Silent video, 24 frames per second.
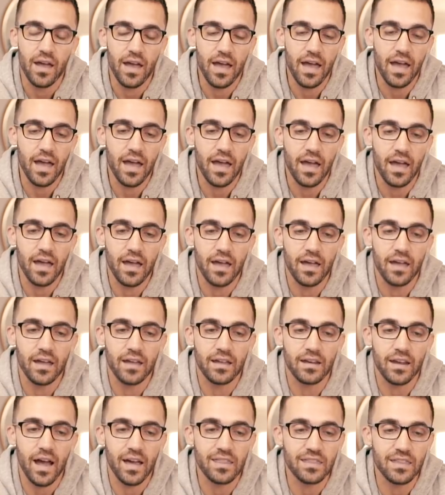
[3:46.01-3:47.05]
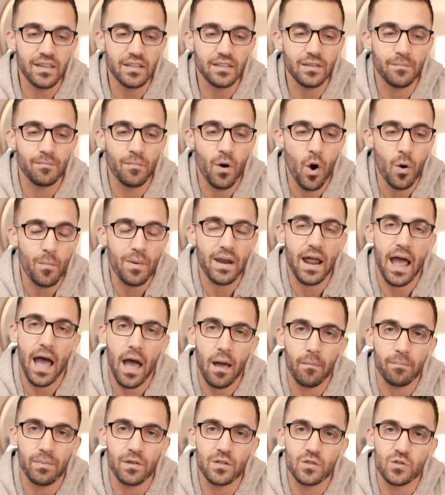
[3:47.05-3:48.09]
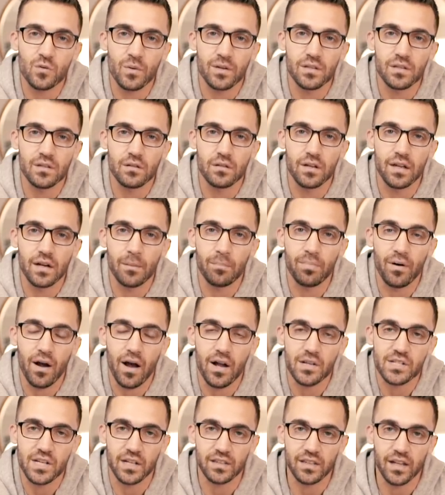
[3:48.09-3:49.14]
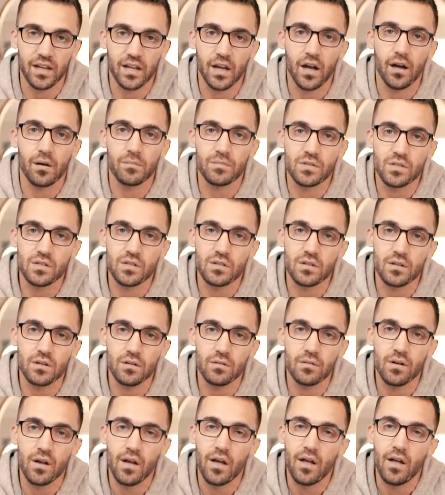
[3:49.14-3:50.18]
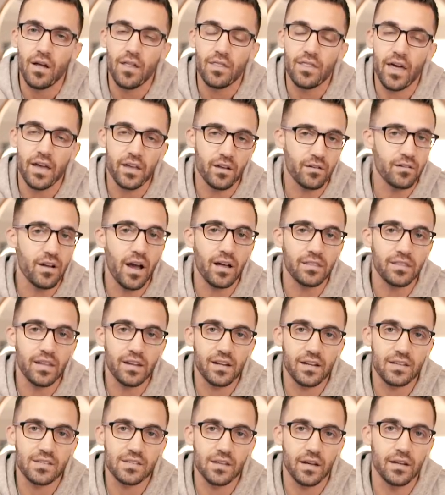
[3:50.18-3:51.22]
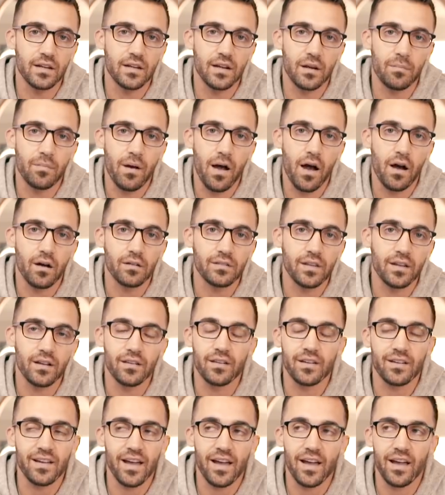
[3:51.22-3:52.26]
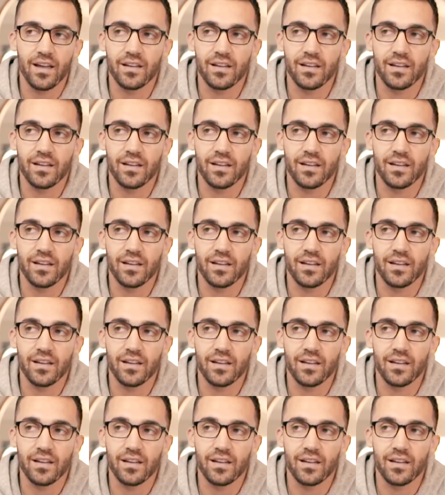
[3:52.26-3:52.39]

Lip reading: And I think the moment happens when you get a project that comes to you that you're not that excited about, that you're like,